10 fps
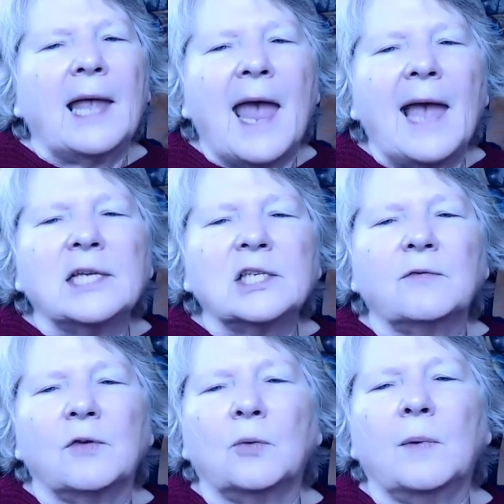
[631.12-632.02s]
I
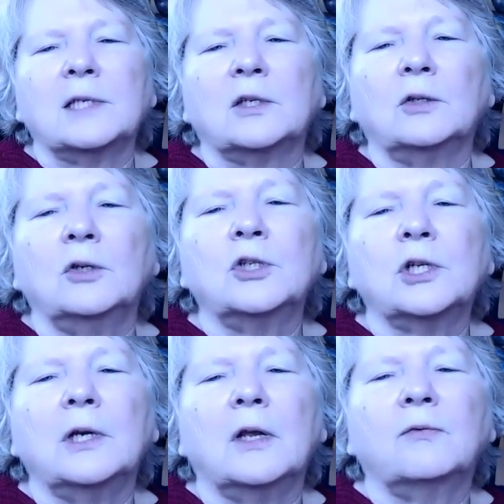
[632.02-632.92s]
ask for the
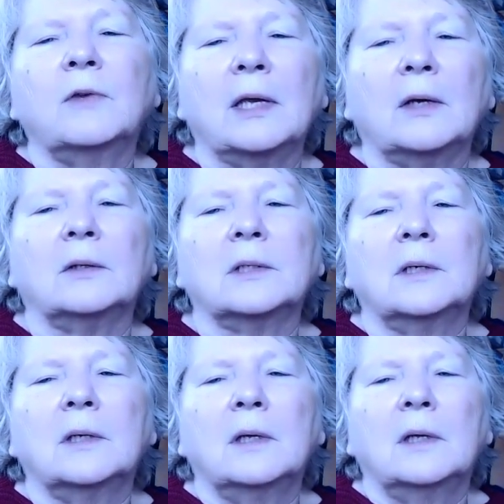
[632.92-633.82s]
resolution of guilt